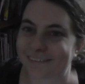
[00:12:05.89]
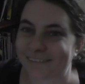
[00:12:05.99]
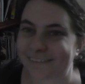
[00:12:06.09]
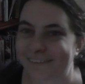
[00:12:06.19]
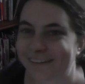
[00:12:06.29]

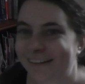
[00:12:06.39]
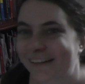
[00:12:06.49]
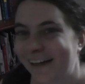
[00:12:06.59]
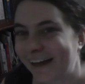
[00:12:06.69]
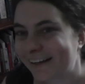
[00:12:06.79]
long.
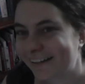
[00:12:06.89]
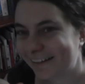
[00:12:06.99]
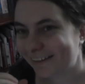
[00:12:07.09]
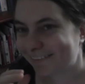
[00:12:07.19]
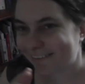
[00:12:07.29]
I need to
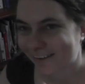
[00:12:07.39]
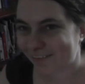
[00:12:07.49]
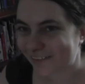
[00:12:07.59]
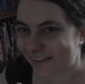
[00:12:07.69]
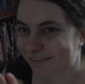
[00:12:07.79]
keep these
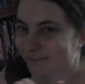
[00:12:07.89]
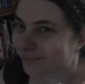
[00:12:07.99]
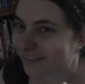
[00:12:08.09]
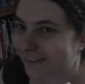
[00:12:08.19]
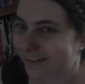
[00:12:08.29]
updates
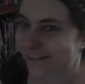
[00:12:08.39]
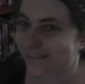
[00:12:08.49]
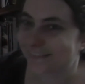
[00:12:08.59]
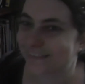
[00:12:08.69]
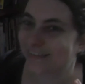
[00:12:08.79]
really
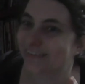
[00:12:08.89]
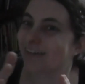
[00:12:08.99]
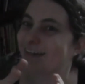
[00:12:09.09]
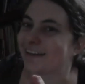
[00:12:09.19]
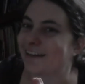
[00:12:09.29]
short.
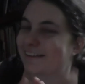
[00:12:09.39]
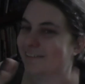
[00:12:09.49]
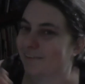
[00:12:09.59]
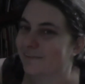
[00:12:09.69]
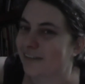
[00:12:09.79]
Okay, next
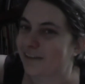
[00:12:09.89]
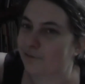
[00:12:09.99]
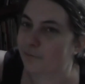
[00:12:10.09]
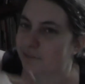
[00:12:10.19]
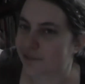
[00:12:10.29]
update
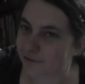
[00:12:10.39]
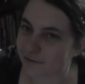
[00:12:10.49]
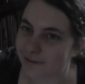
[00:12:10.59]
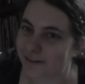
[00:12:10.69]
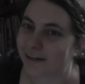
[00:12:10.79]
will be
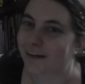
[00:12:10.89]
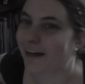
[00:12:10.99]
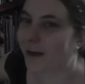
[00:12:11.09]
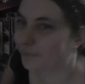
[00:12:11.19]
short, I